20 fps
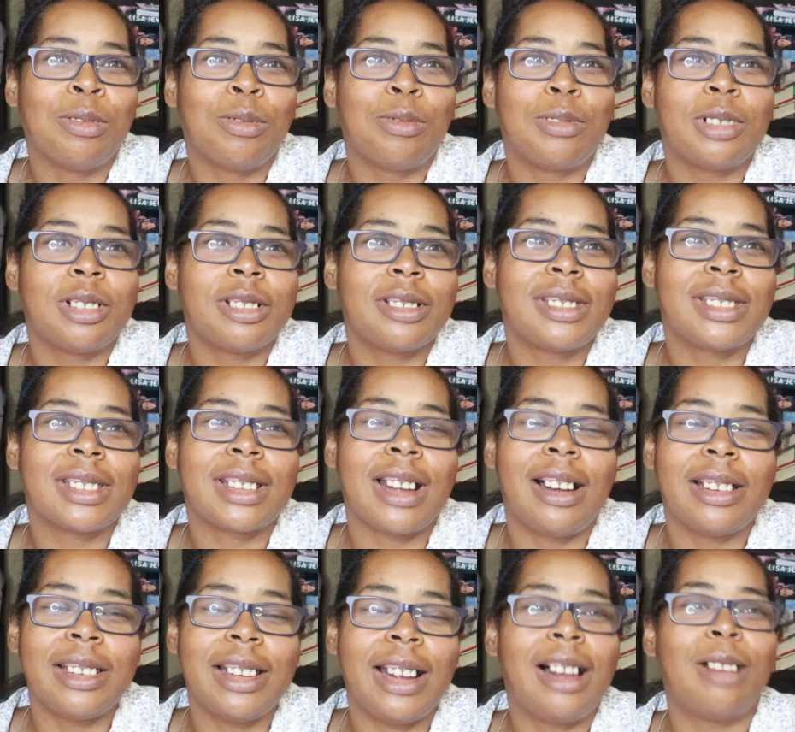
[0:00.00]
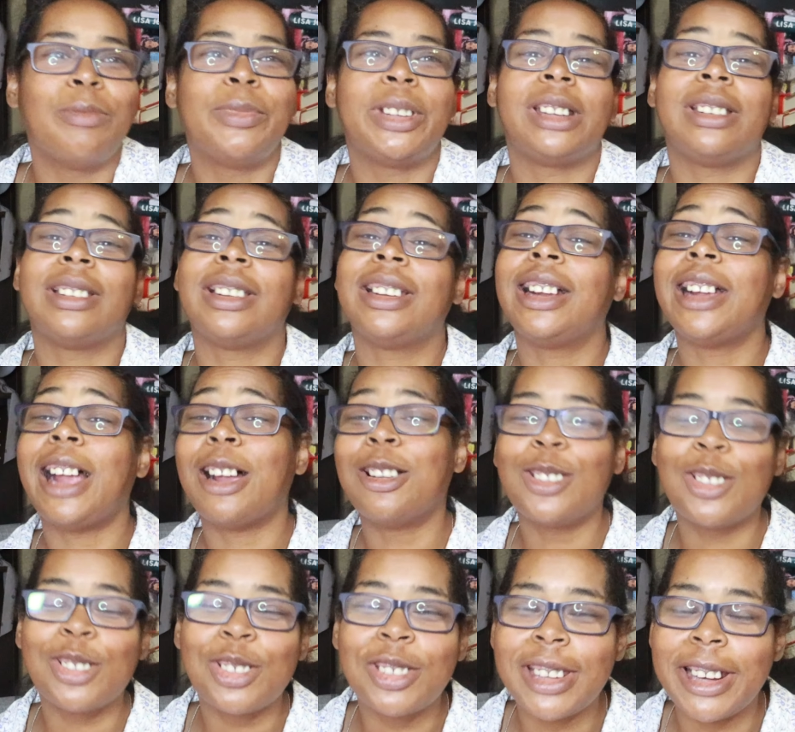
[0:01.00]
were it's kind I mean,
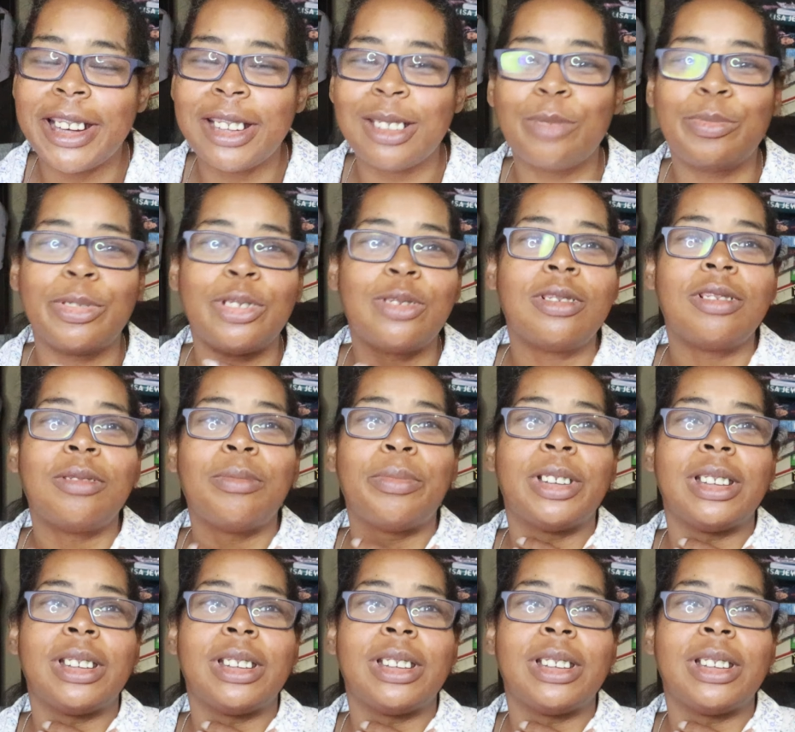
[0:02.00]
understandable,